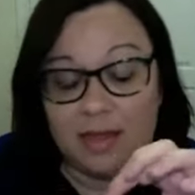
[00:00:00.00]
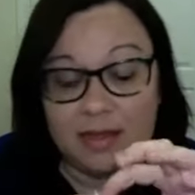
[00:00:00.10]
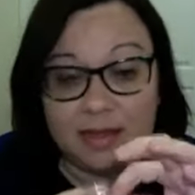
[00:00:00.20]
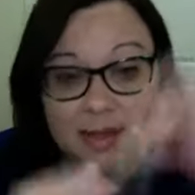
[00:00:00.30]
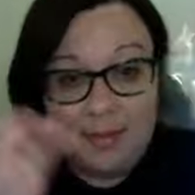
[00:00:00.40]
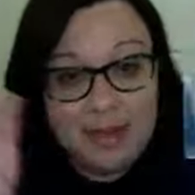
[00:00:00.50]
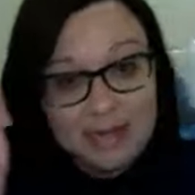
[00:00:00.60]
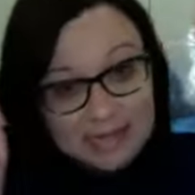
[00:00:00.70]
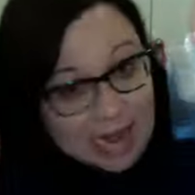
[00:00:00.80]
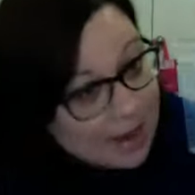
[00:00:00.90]
the limit
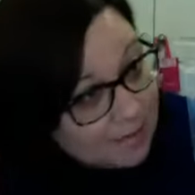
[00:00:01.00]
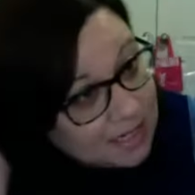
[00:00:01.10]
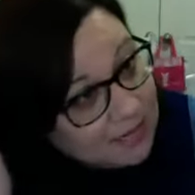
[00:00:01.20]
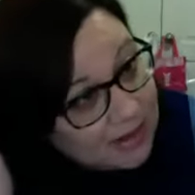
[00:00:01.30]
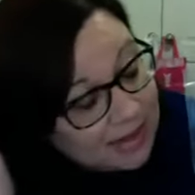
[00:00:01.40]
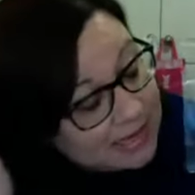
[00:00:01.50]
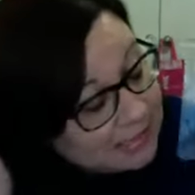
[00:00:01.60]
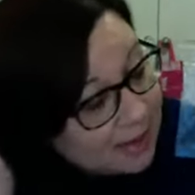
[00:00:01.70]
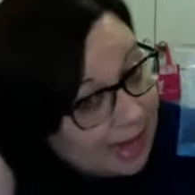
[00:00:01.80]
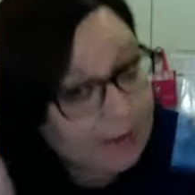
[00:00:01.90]
is that it must fit in this
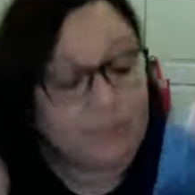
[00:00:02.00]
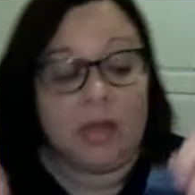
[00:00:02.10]
bag.